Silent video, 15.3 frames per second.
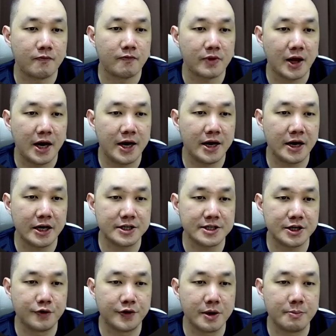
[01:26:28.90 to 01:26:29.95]
And then I said
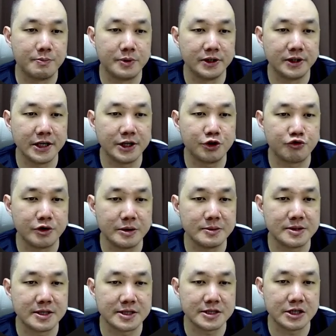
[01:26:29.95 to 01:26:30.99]
over there, building dreams
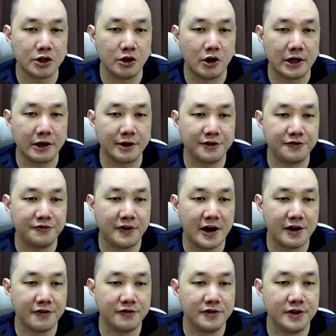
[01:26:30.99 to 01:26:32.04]
doesn't clock out at
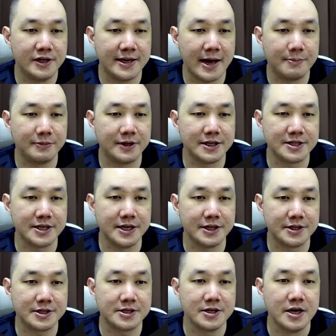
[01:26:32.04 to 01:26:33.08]
5. Damn, this
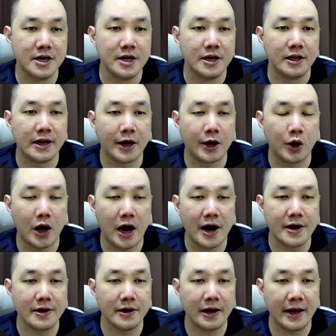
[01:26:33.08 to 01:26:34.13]
hits.
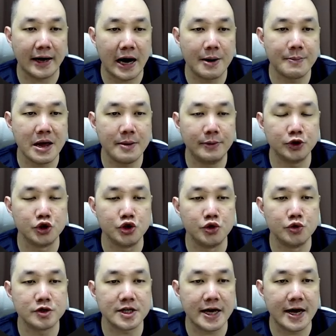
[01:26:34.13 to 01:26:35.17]
I'm able to
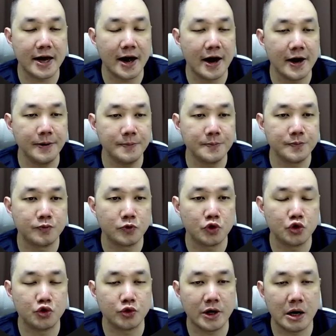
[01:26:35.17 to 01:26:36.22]
use AI
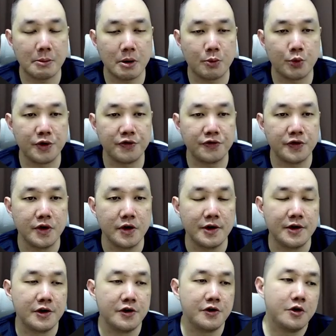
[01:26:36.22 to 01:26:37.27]
to come up with
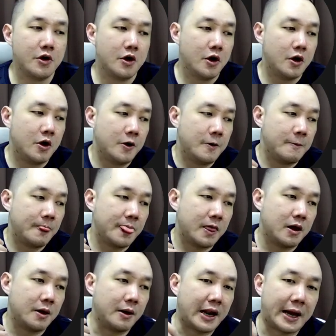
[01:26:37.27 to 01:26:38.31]

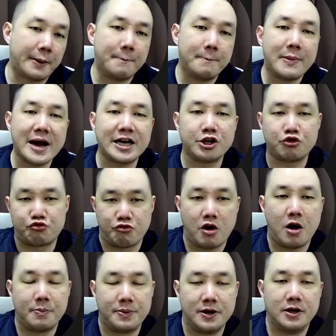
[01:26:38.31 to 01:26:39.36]
like mic
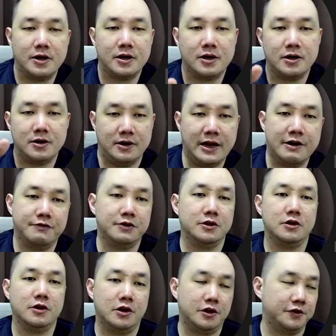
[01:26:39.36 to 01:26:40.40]
drop level
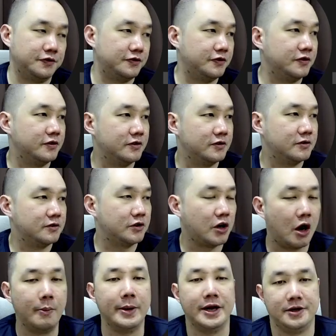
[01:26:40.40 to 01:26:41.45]
of
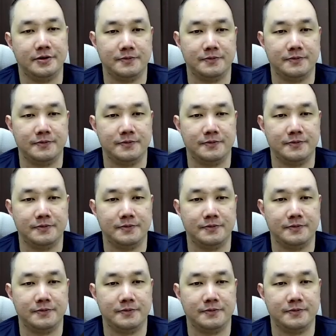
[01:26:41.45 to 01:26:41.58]
comment